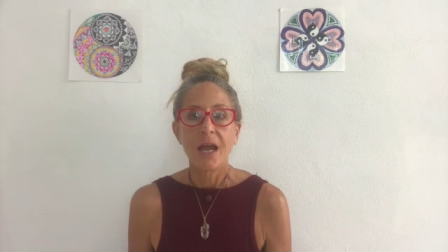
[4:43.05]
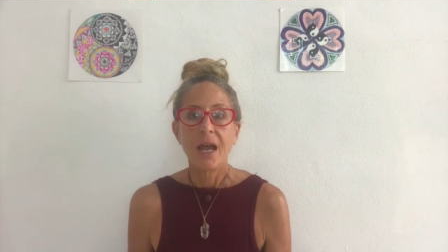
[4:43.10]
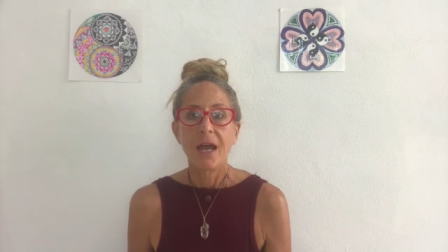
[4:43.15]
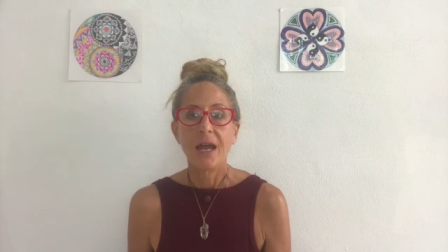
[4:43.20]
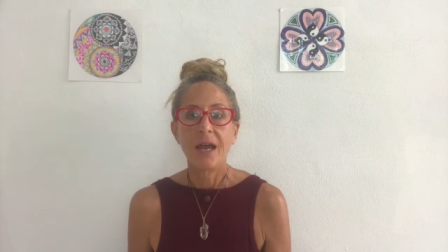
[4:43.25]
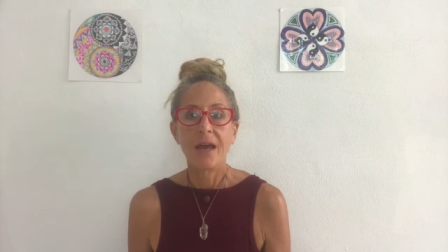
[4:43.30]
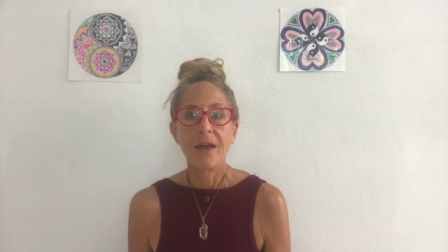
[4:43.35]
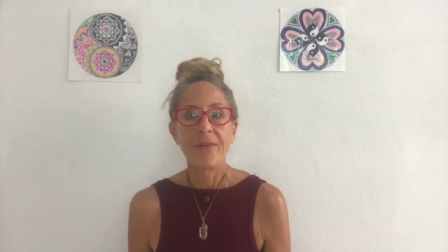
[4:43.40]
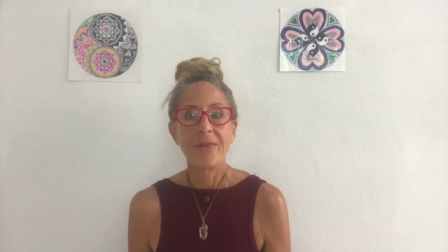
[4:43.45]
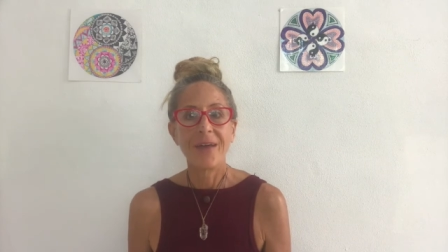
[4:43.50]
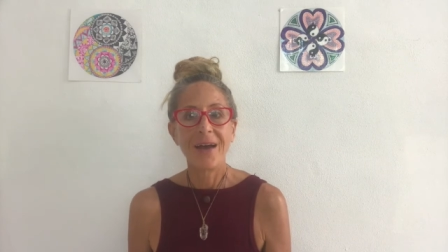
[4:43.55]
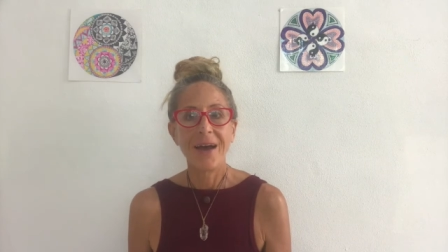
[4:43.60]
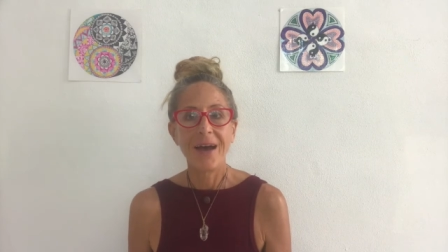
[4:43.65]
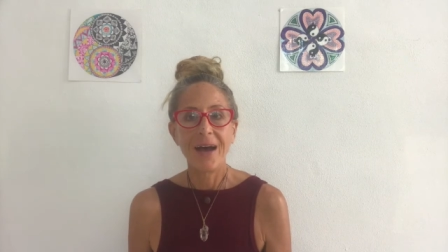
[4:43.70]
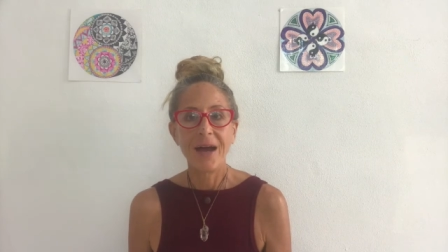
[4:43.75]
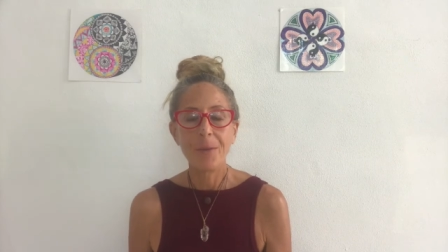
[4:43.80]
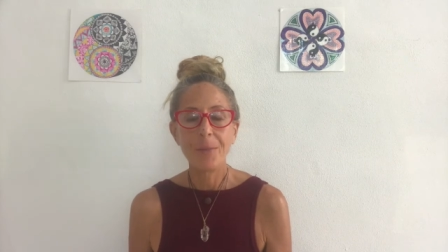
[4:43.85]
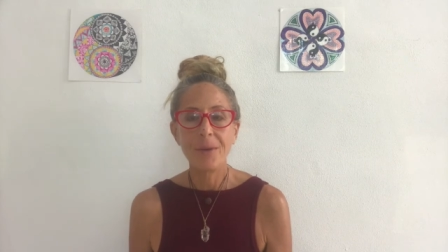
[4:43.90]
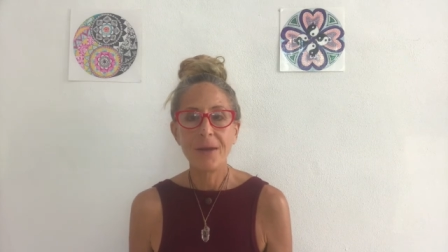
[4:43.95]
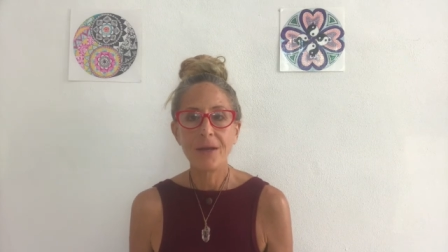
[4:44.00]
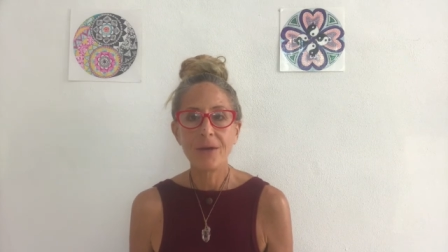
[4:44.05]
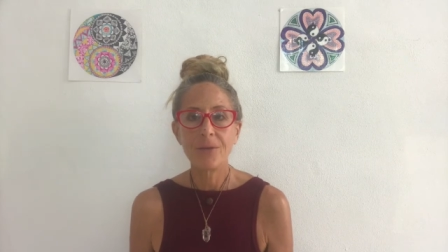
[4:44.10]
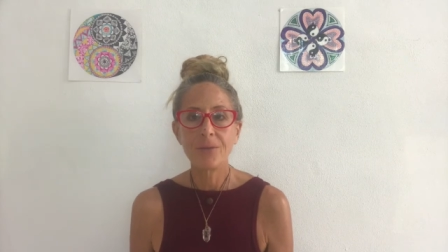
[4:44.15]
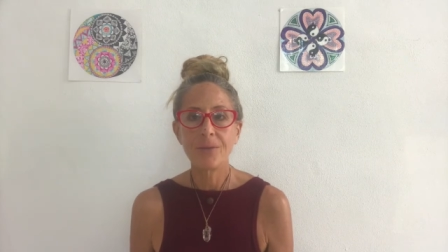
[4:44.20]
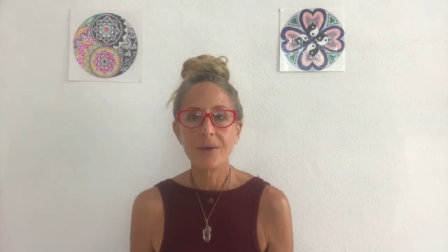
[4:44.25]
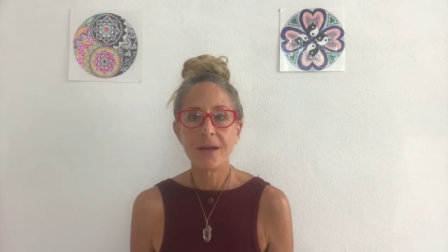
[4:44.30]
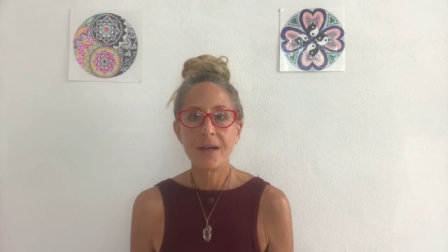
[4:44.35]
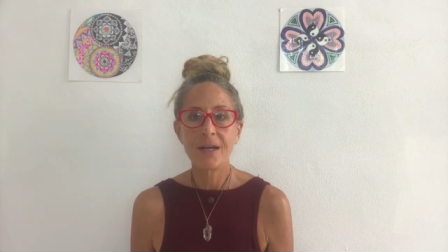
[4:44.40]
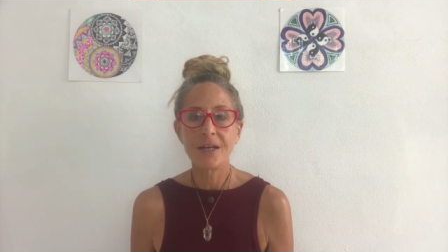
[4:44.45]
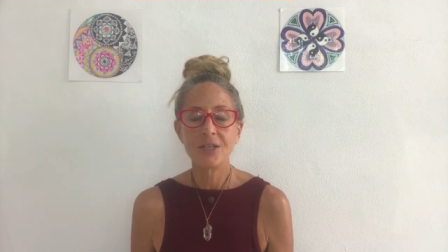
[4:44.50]
And the high beta
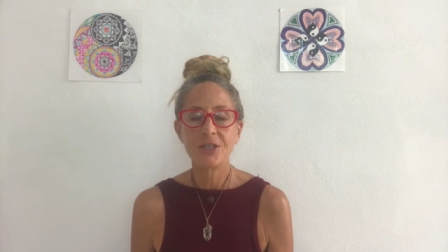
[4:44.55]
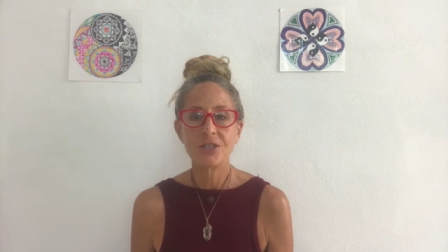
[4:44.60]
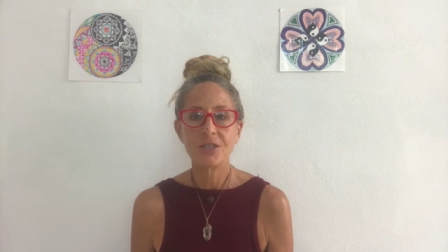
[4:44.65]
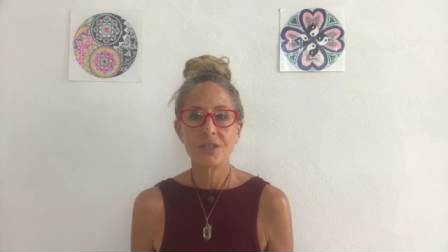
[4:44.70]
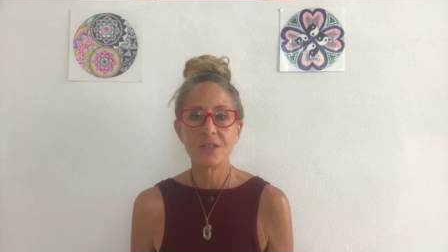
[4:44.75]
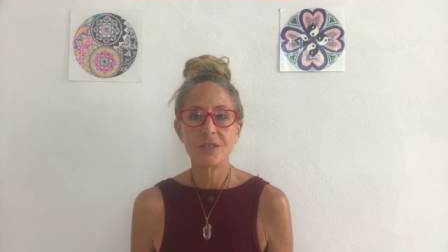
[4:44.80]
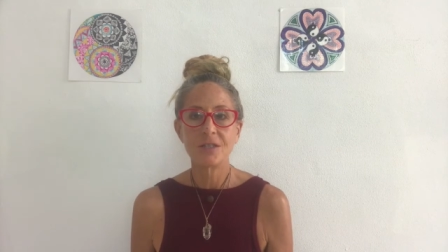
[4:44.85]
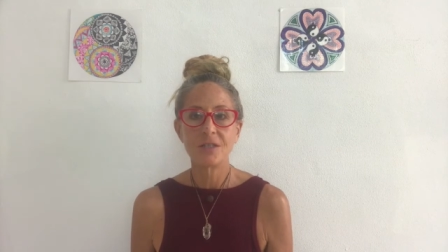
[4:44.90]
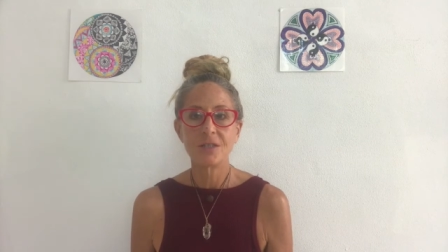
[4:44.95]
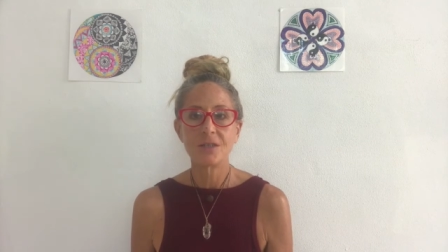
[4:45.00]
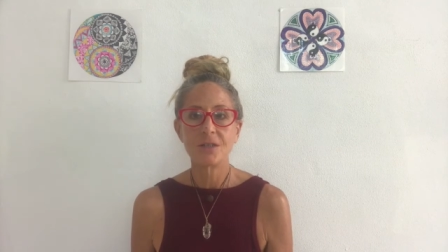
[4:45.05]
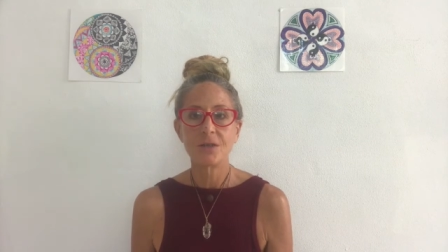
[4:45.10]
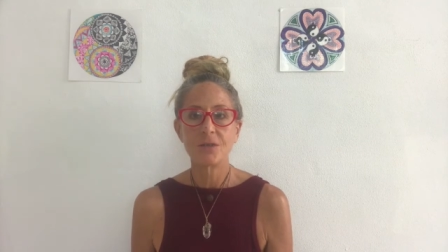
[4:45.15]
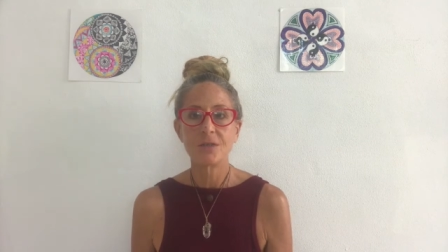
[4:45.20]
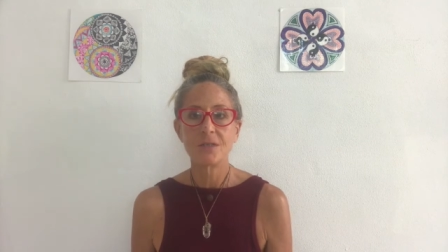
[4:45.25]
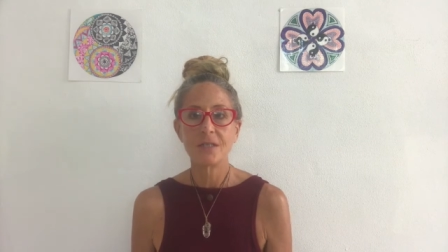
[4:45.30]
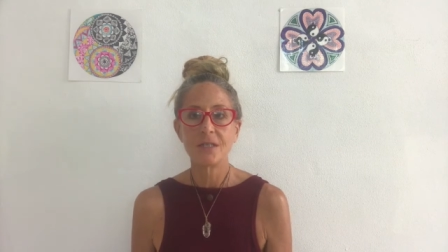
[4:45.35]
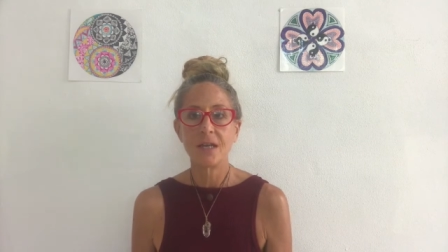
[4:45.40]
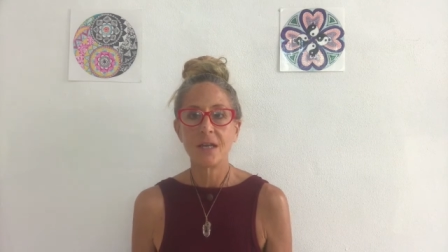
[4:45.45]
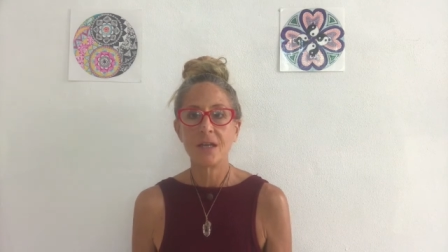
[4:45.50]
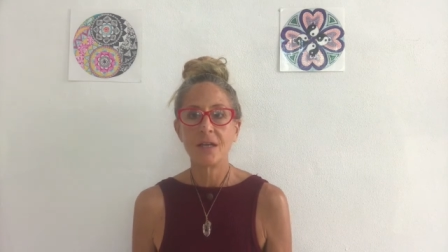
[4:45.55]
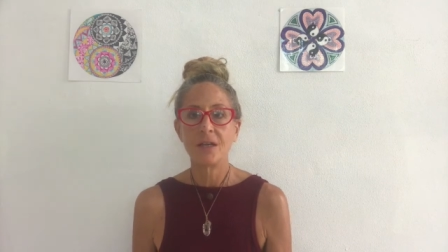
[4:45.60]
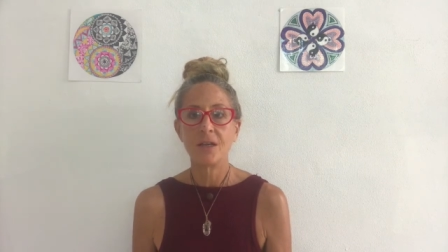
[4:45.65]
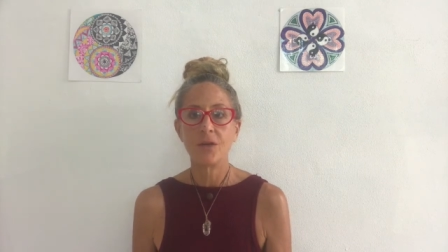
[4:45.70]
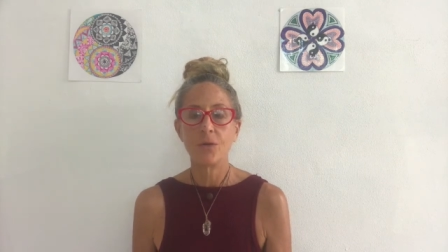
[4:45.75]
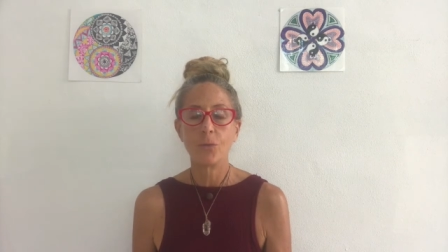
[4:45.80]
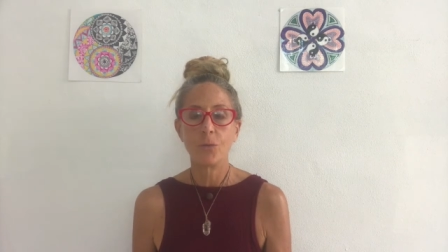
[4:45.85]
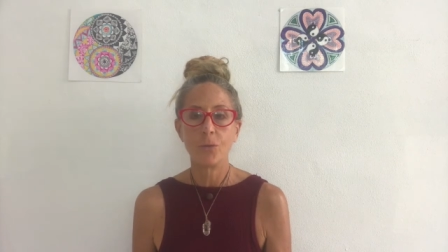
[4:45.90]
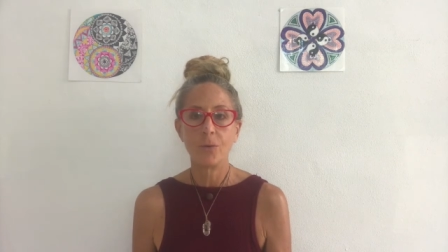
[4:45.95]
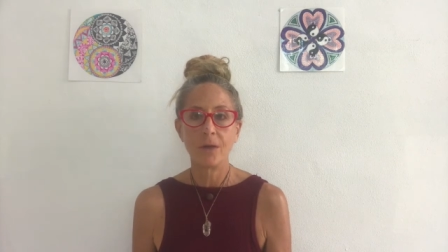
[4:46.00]
range is associated
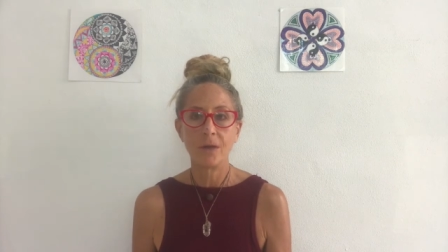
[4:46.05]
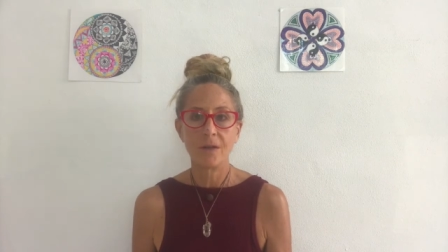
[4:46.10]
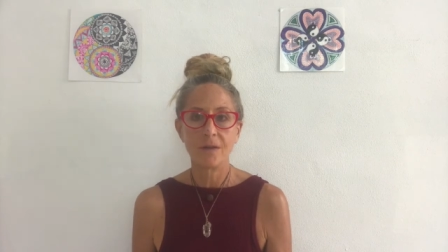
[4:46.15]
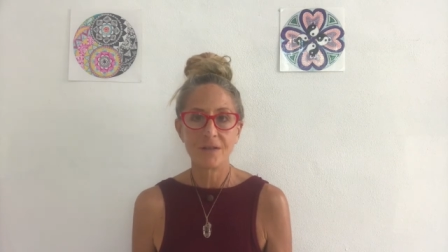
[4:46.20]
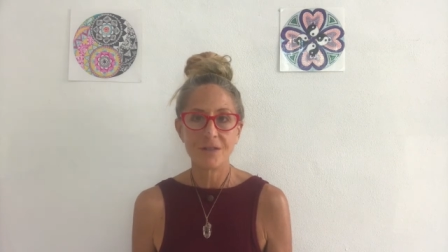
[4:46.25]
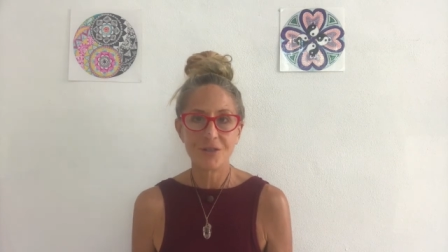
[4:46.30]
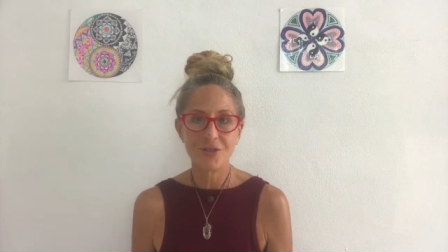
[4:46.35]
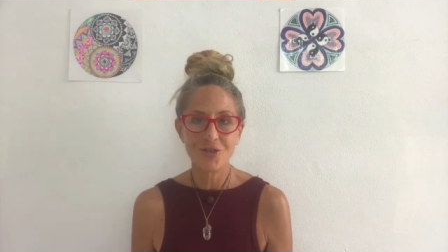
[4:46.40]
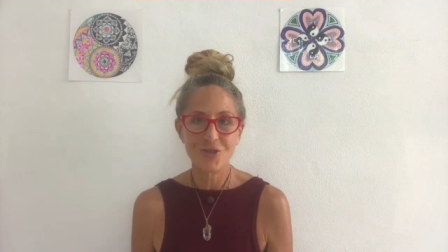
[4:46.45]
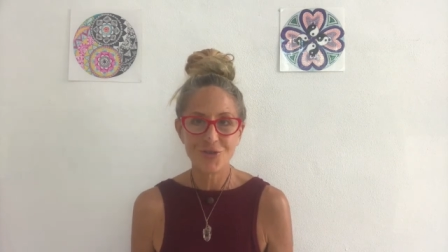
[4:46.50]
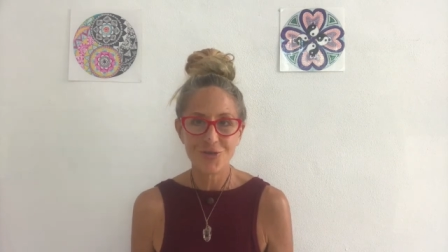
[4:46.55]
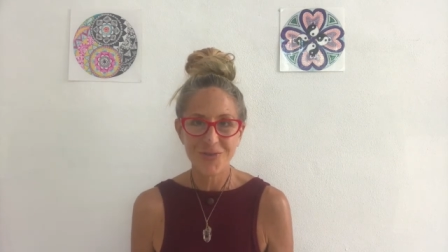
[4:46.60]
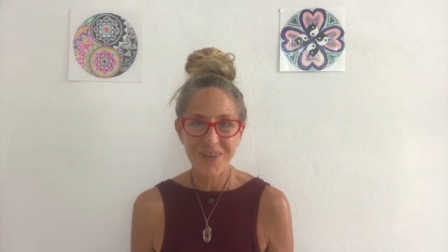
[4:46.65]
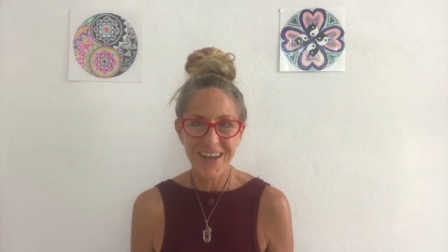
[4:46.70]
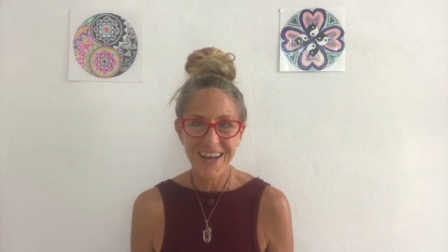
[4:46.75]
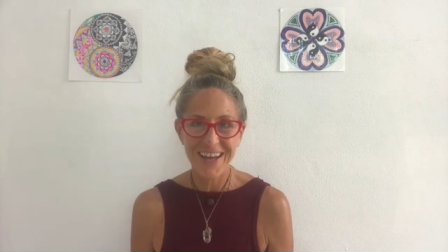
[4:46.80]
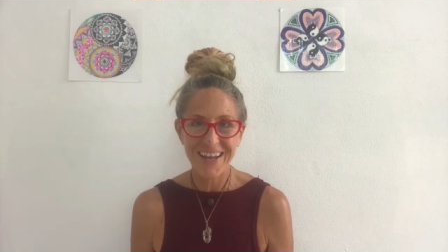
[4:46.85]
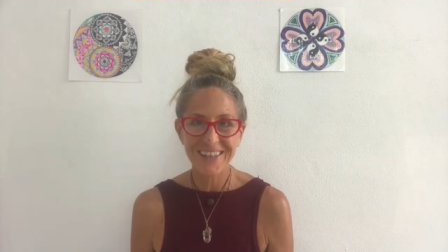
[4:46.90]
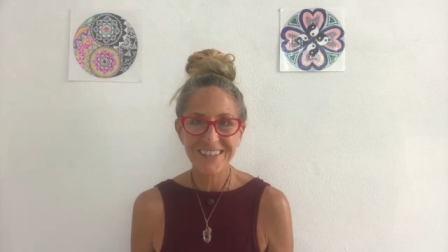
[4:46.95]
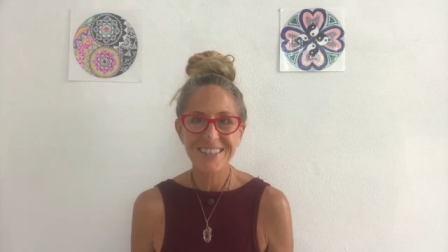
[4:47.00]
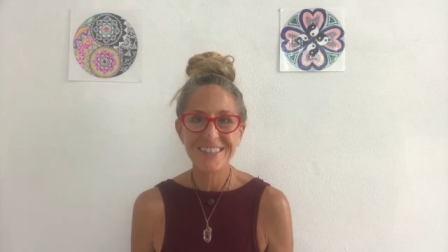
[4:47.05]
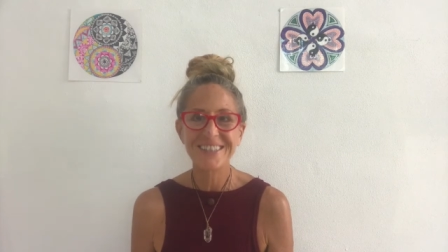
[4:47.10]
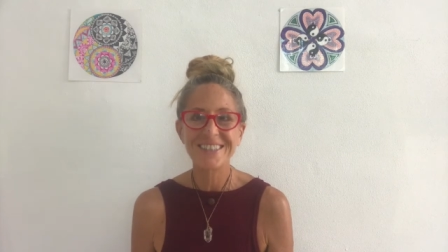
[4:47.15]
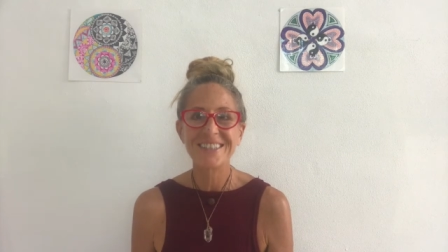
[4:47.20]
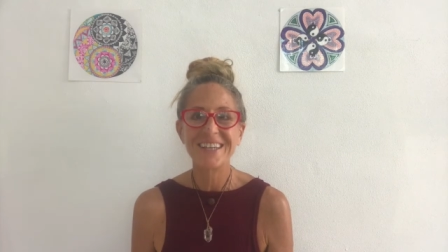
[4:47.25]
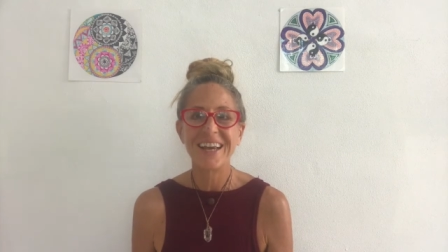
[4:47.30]
with stress